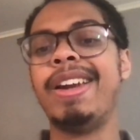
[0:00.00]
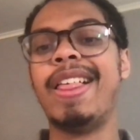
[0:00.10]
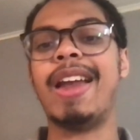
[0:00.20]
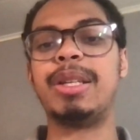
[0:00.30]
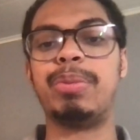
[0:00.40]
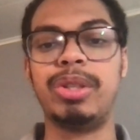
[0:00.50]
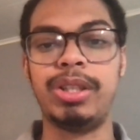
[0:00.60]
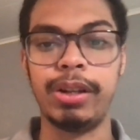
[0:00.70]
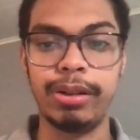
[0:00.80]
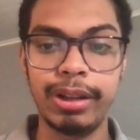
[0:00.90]
That is
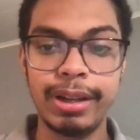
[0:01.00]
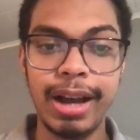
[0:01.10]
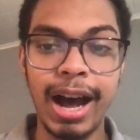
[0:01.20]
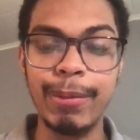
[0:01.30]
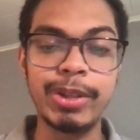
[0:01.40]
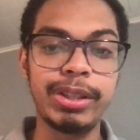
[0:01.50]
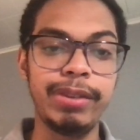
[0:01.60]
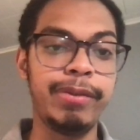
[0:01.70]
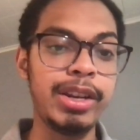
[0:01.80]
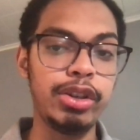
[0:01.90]
Brazil. Obviously,
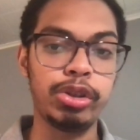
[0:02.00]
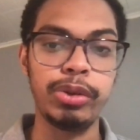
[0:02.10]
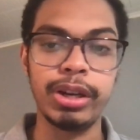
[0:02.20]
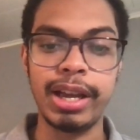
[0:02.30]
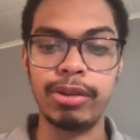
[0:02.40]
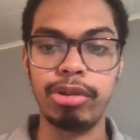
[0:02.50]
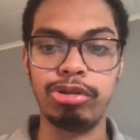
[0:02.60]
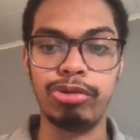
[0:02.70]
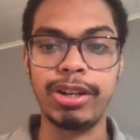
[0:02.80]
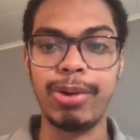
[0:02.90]
Vini Jr. and
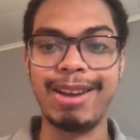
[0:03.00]
Rodrygo had